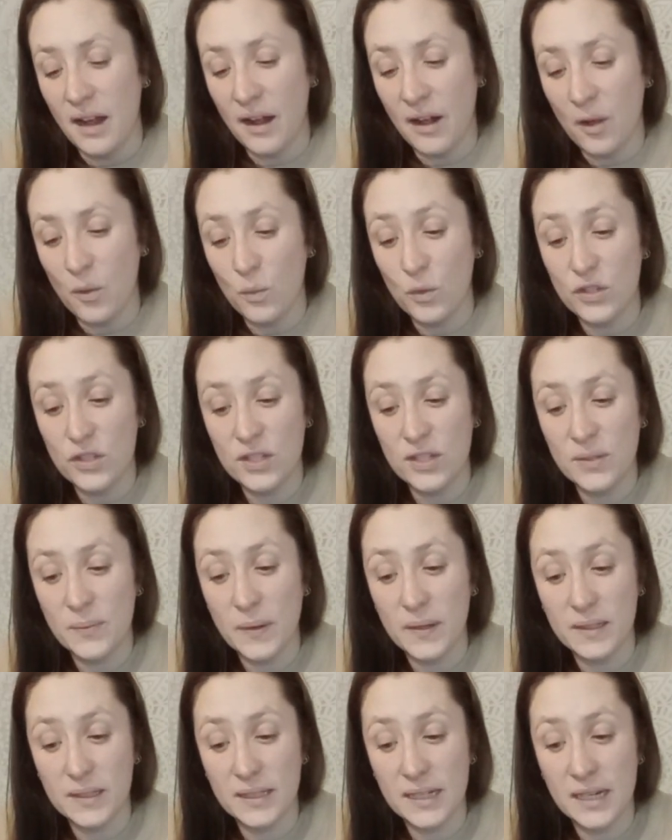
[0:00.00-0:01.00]
um, which is
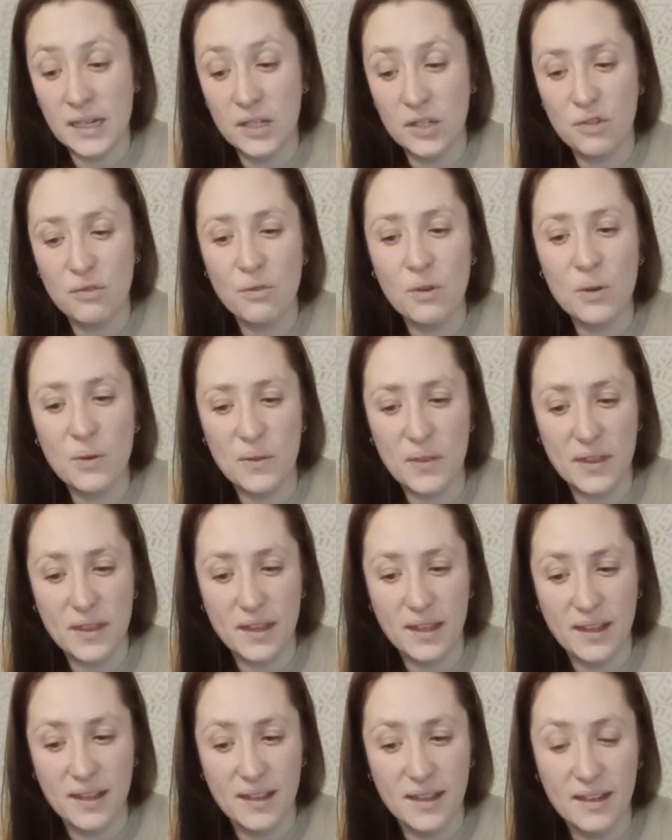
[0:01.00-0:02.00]
about seeing truth.
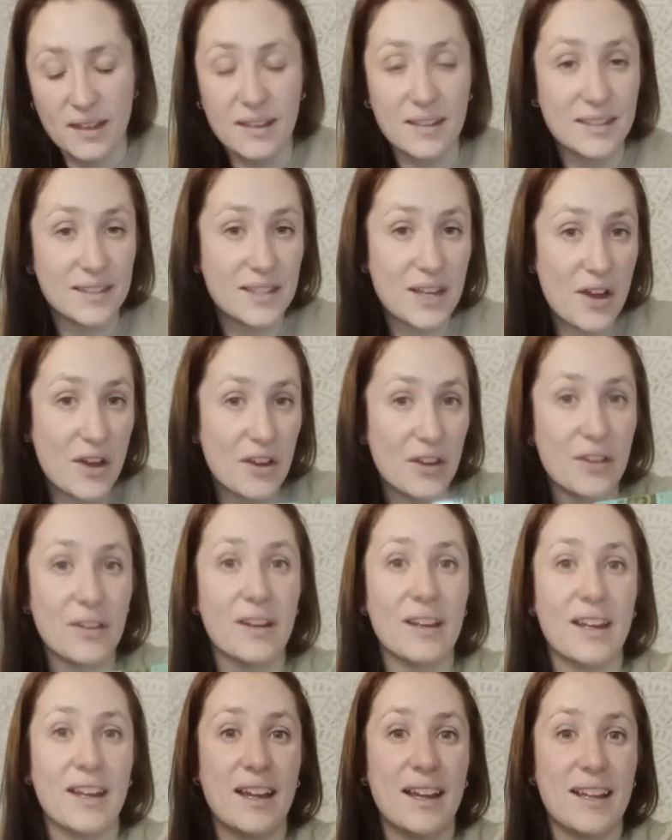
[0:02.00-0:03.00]
So
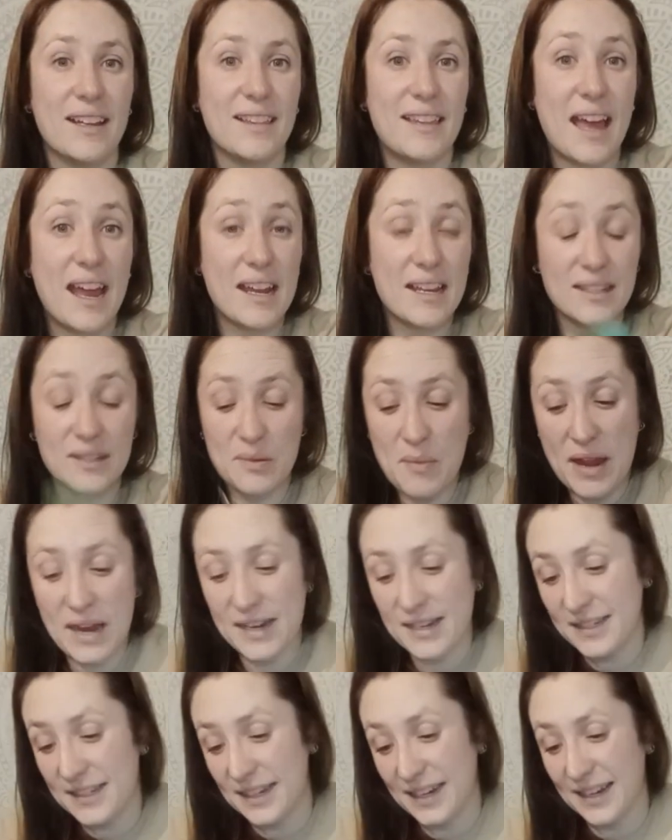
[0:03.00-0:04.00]
that is
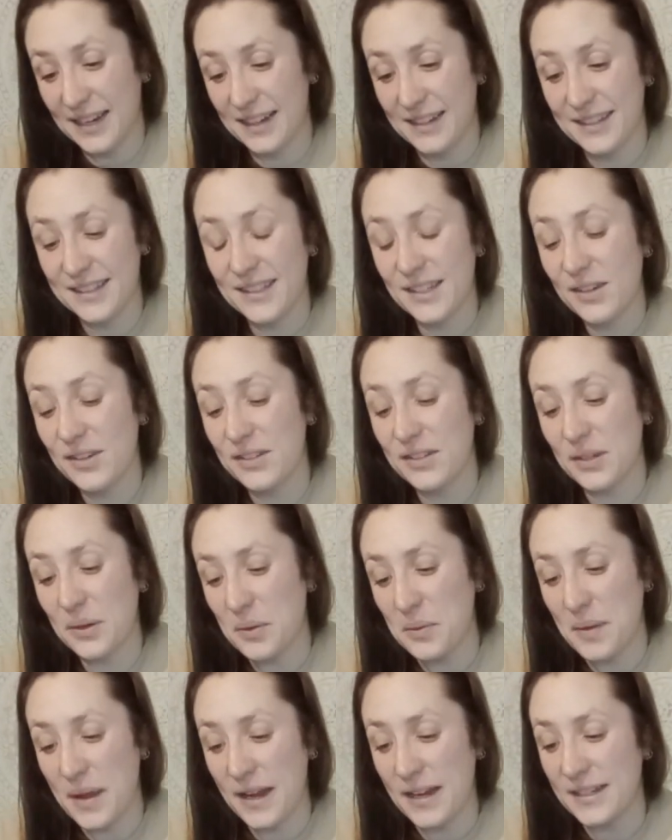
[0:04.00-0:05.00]
amazing. So,
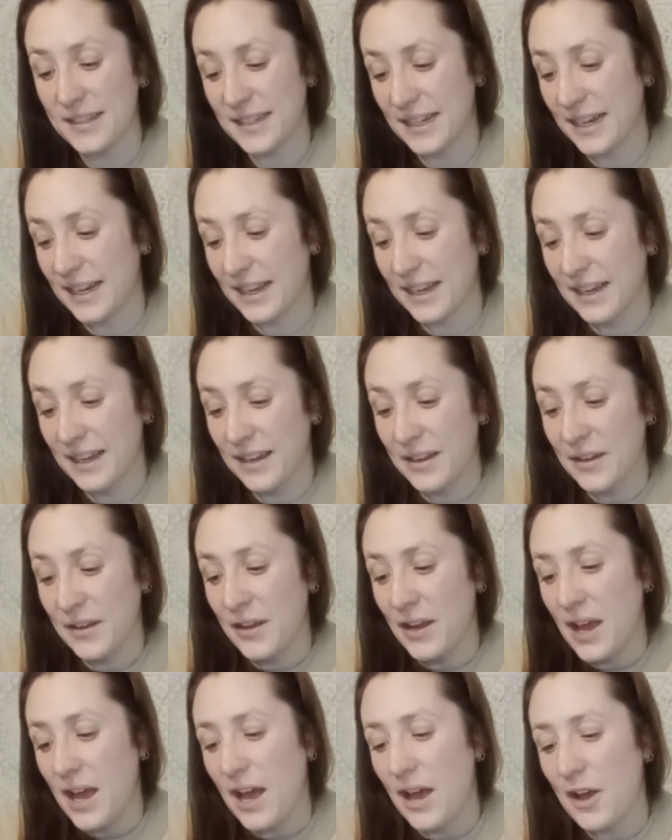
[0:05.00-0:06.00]
so amazing.
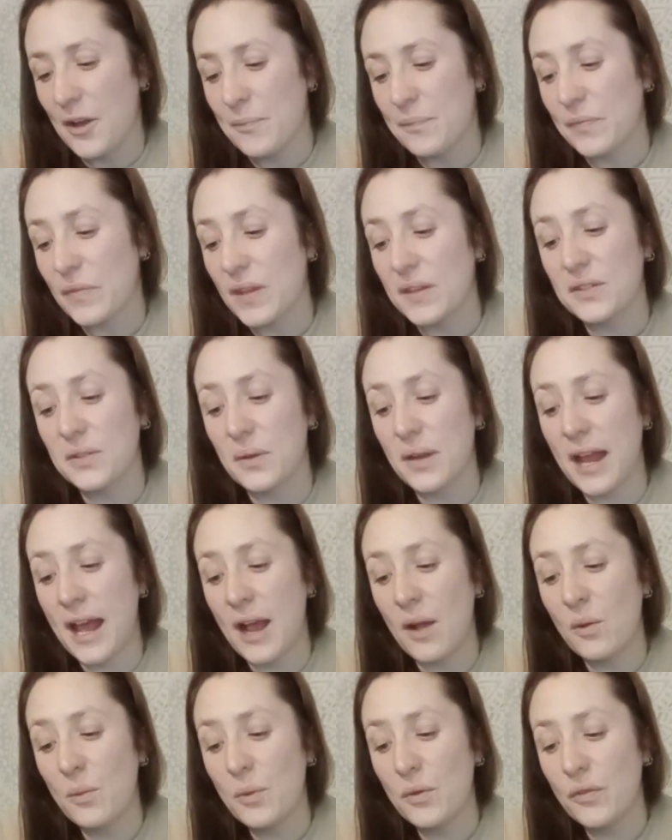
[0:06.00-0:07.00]
Um, so an
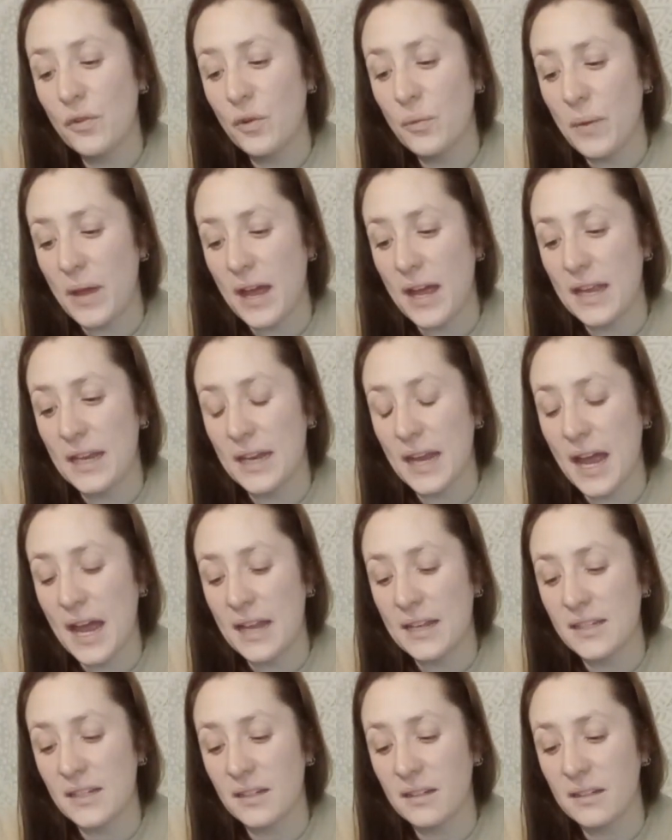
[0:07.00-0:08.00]
hour before bed,
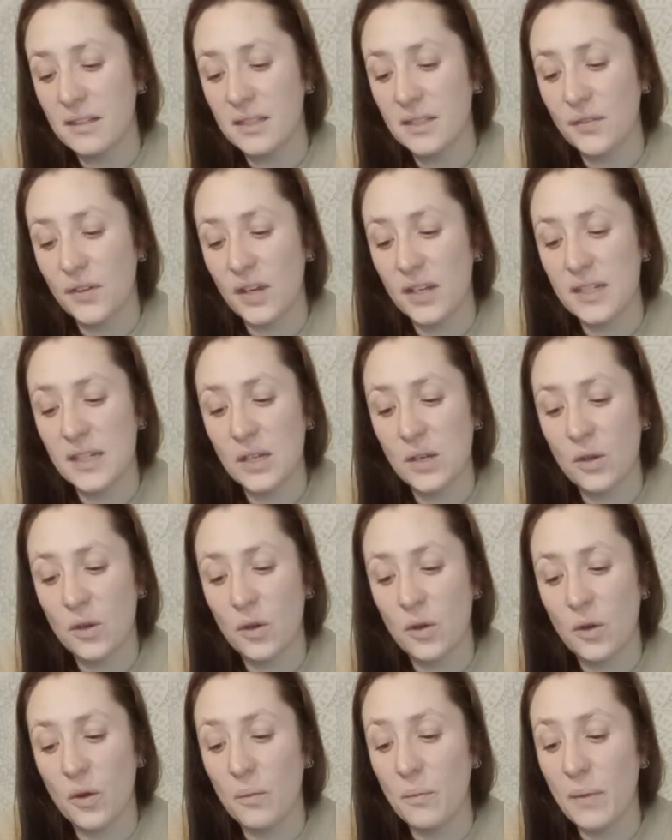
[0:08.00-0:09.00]
add Douglas fir to
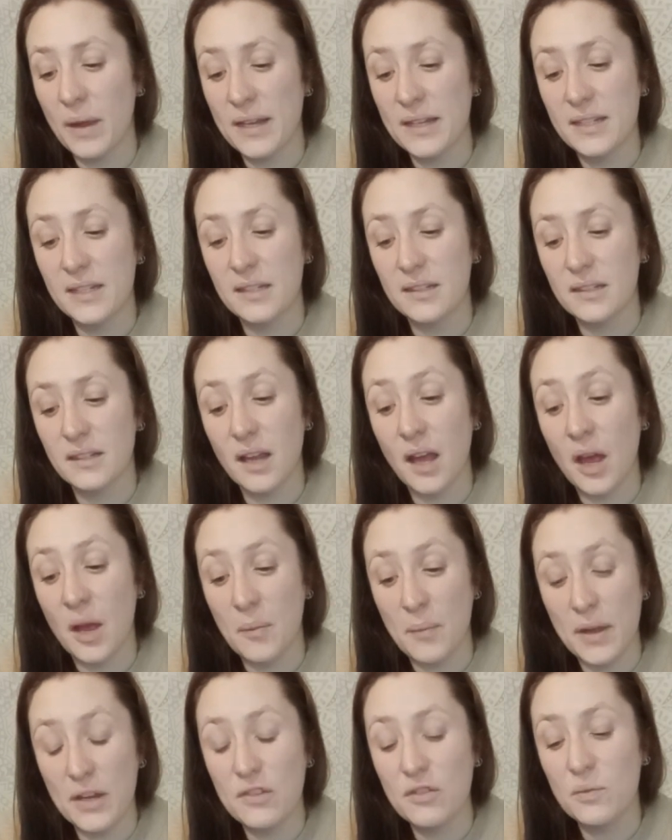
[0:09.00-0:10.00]
your bed
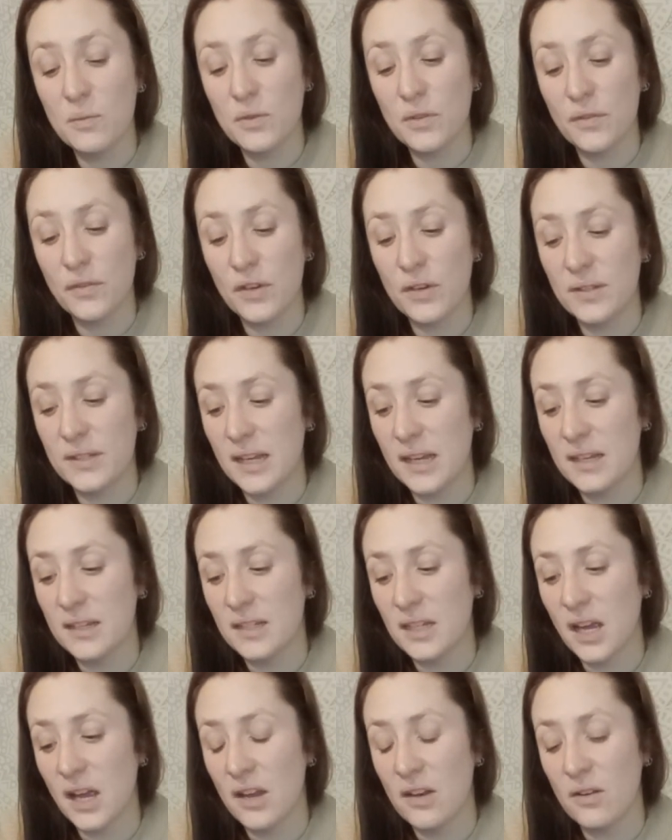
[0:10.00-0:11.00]
uh, bedroom diffuser
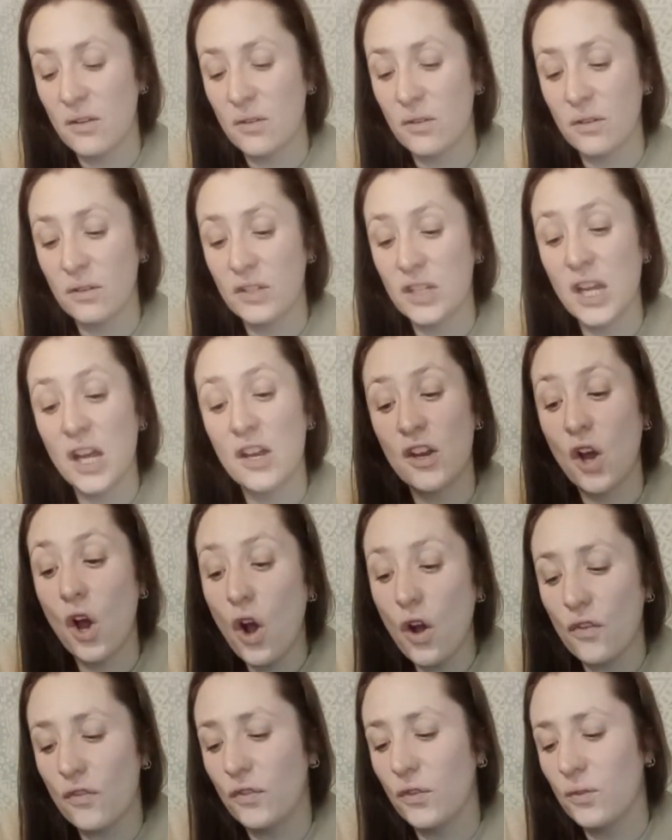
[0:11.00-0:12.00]
and turn on turn
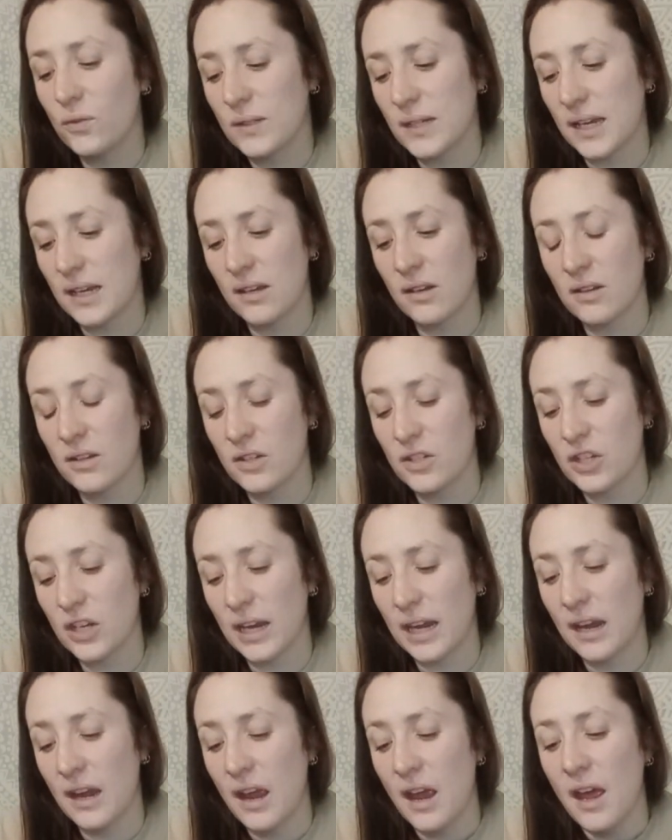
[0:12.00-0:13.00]
off all
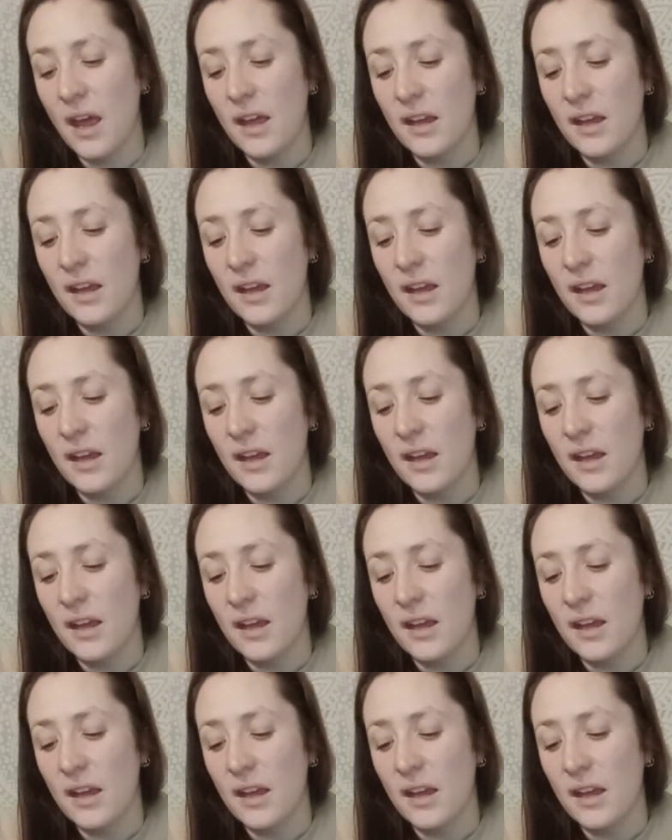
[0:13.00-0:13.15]
technology.